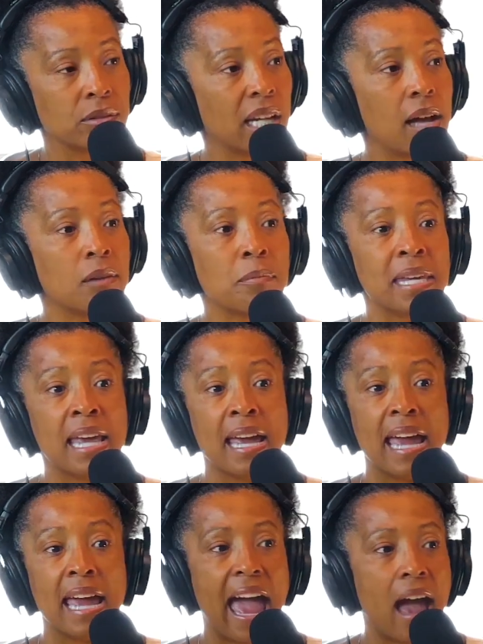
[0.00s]
Tell me
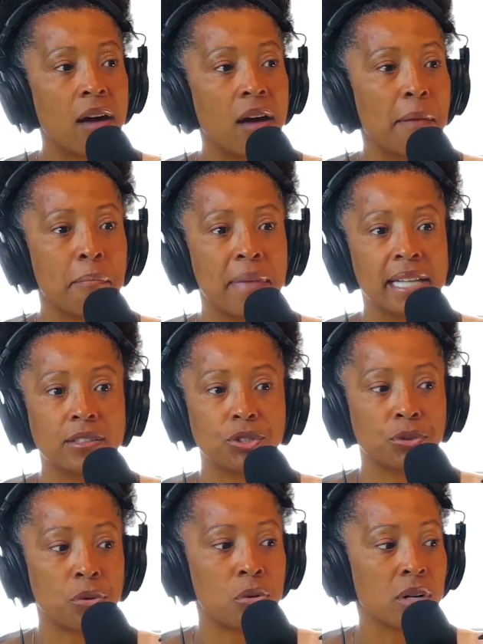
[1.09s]
how that makes
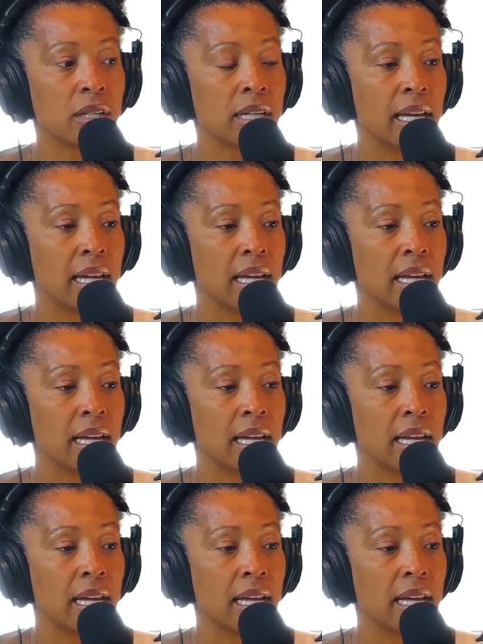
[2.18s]
sure